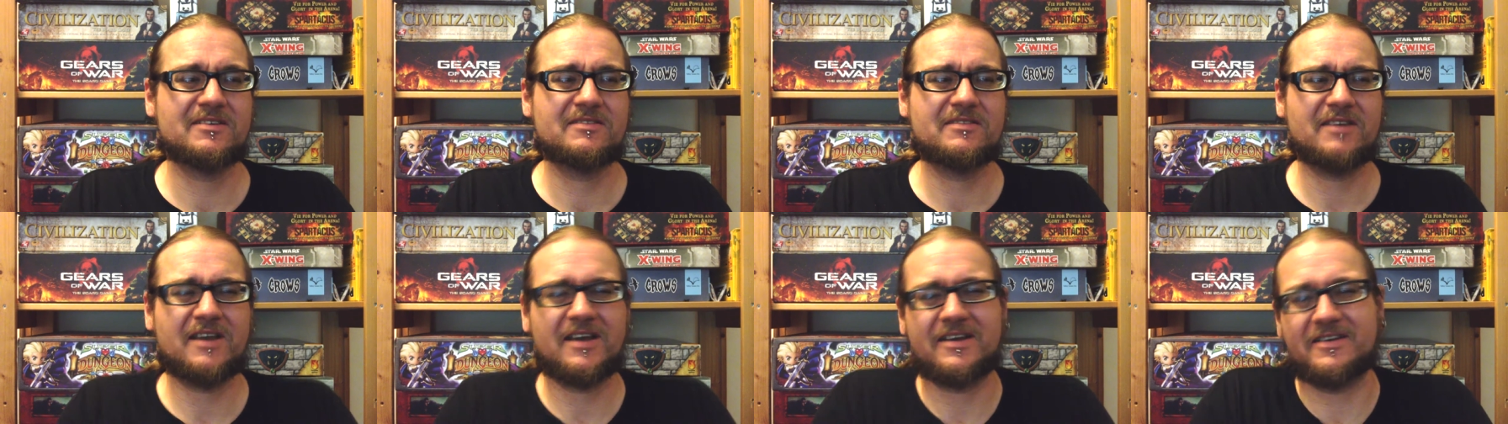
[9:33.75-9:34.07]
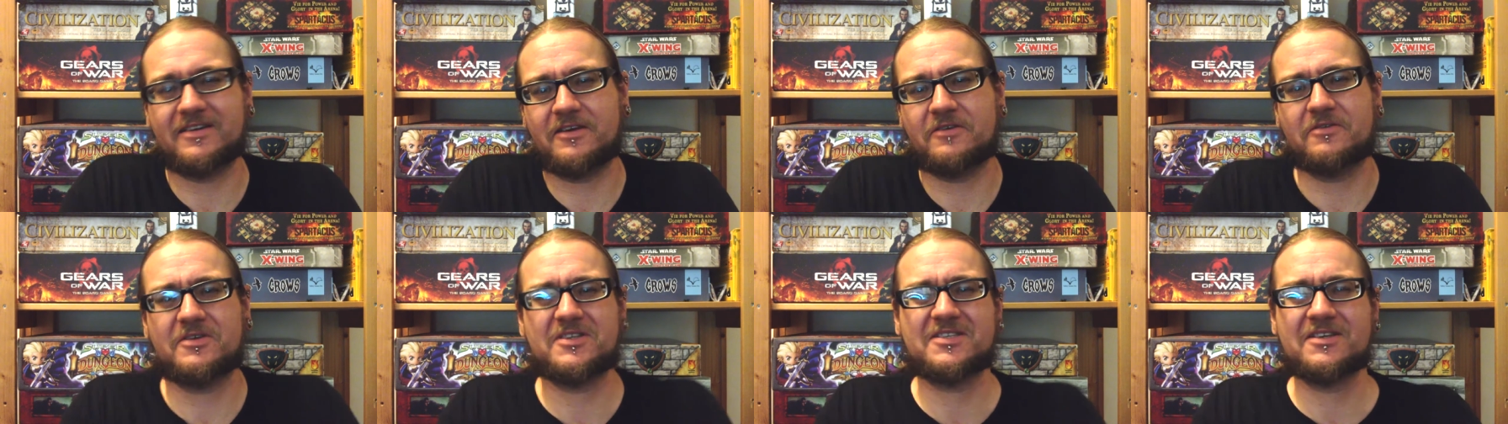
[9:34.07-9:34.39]
I don't
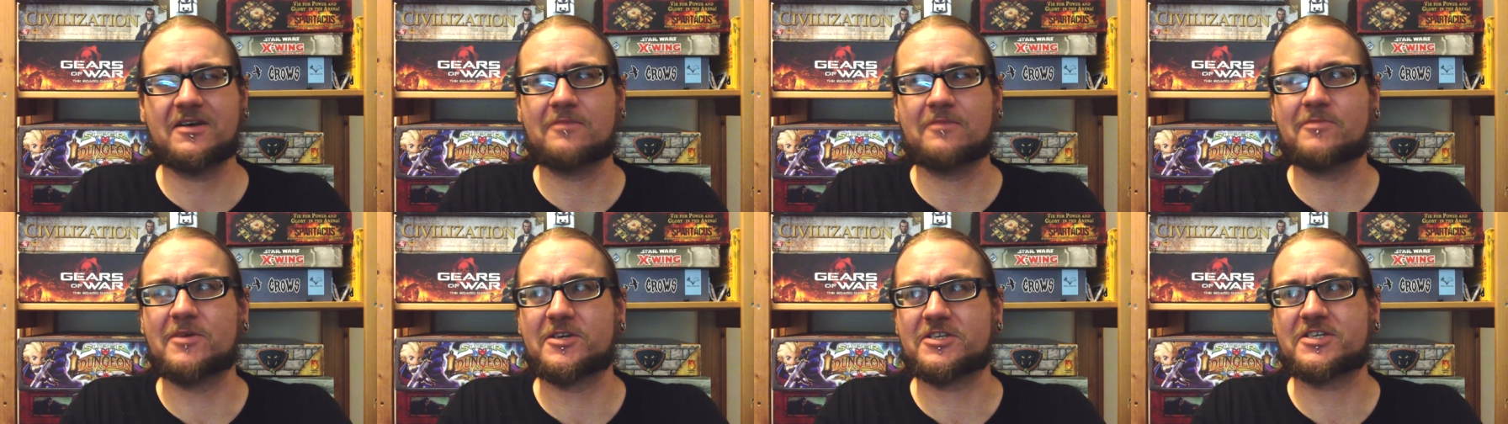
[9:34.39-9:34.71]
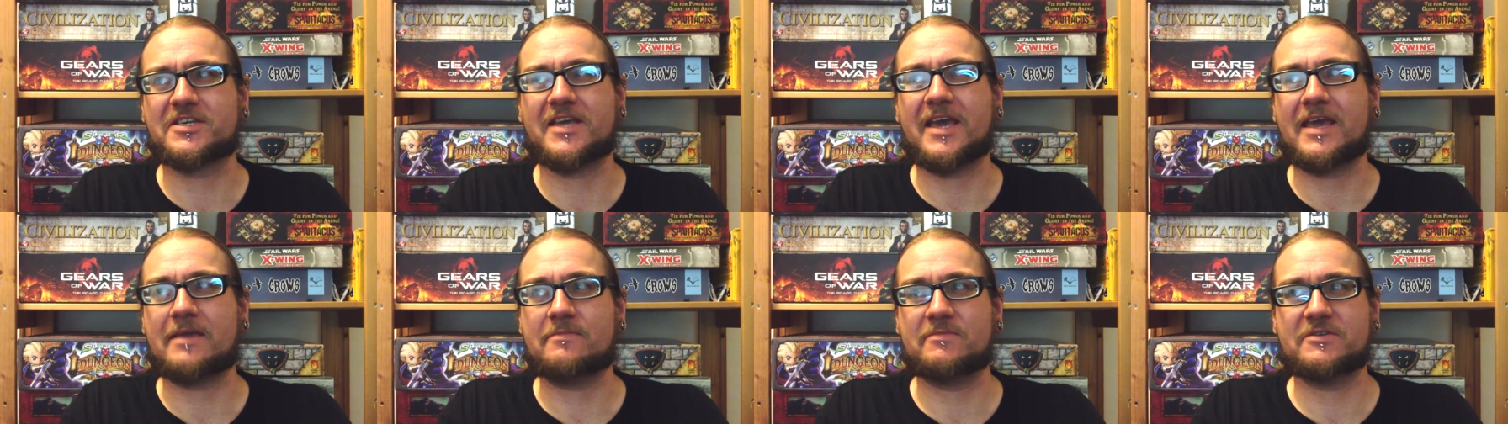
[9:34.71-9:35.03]
know, it's not much
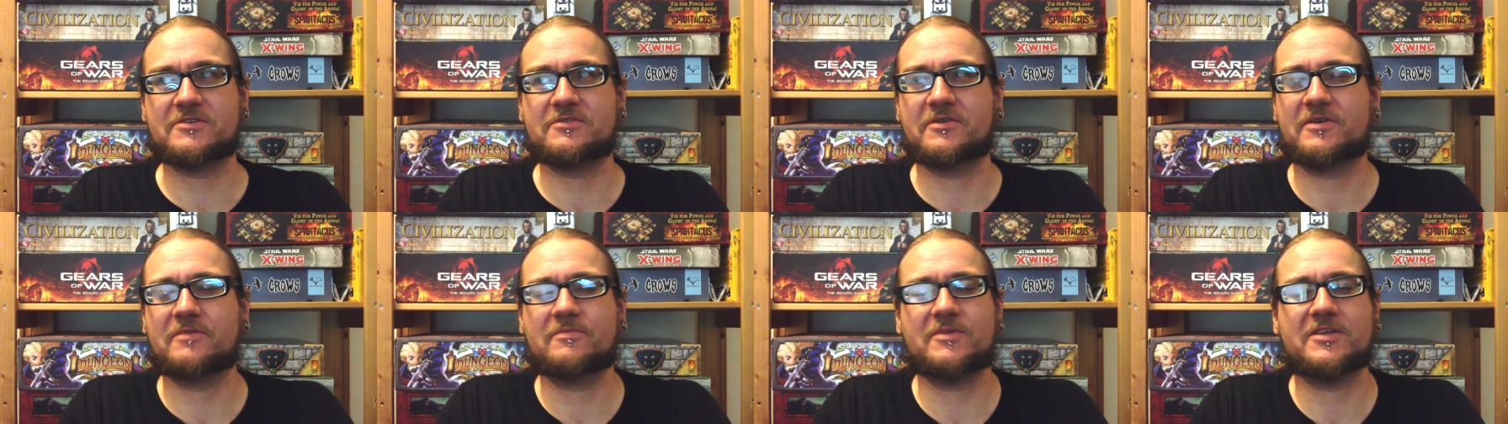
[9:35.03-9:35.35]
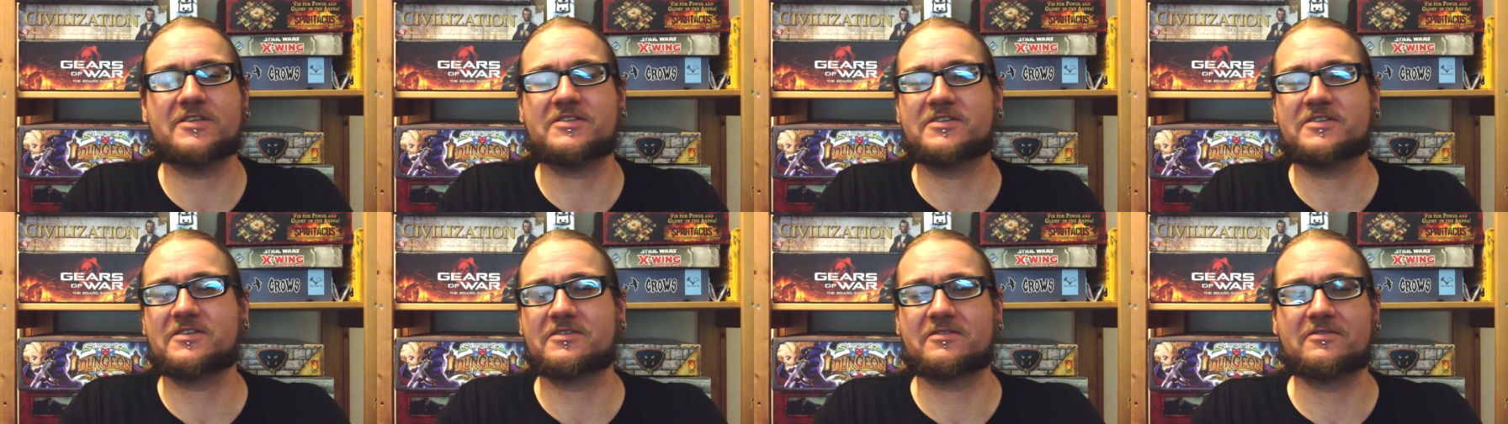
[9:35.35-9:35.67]
game to it, but
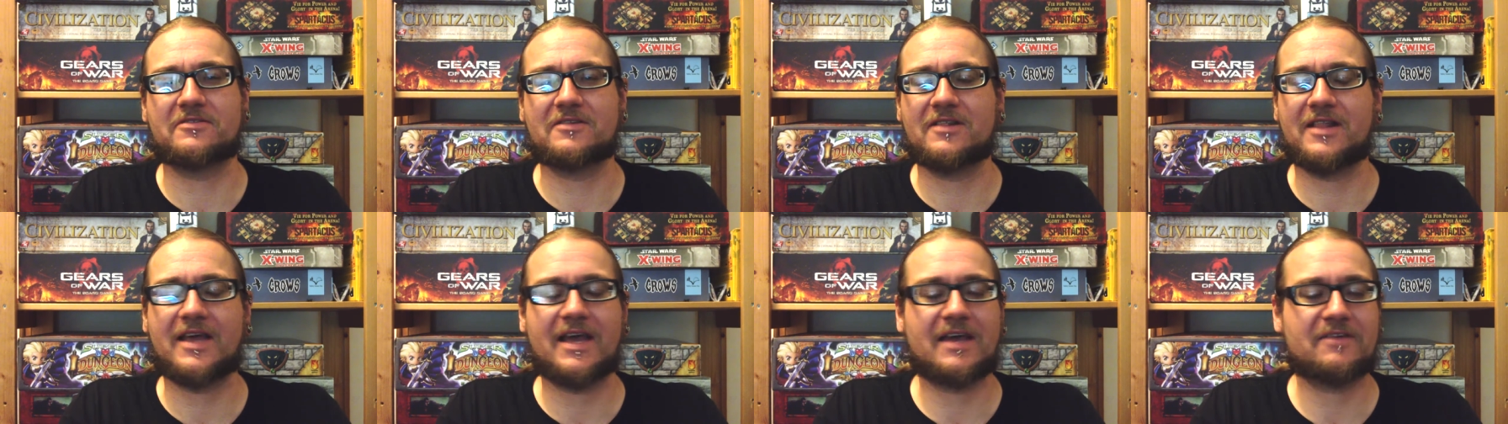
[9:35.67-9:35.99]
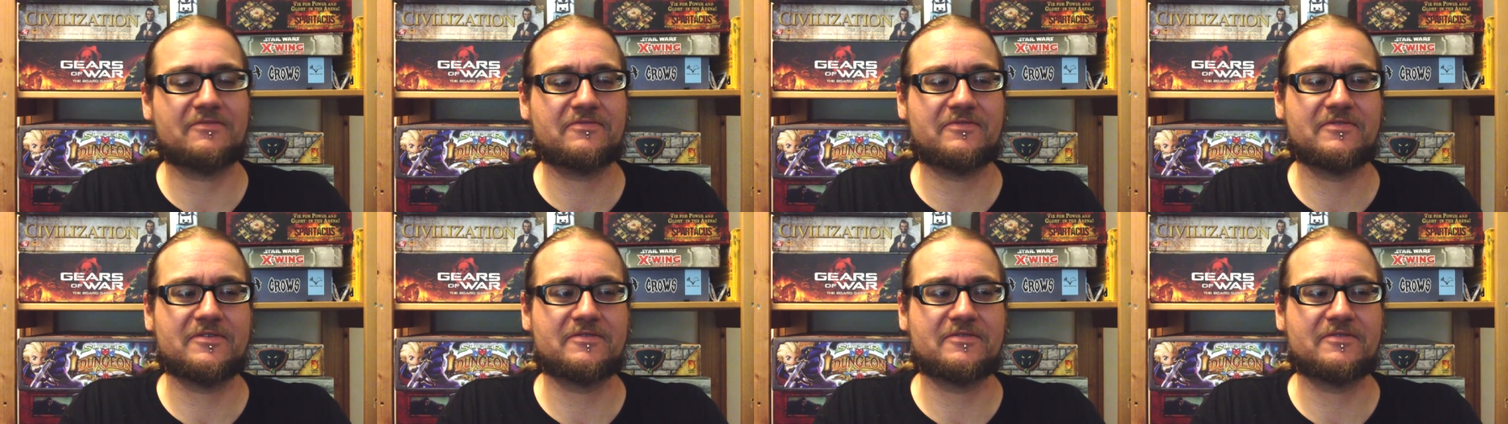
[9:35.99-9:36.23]
it's a good laugh.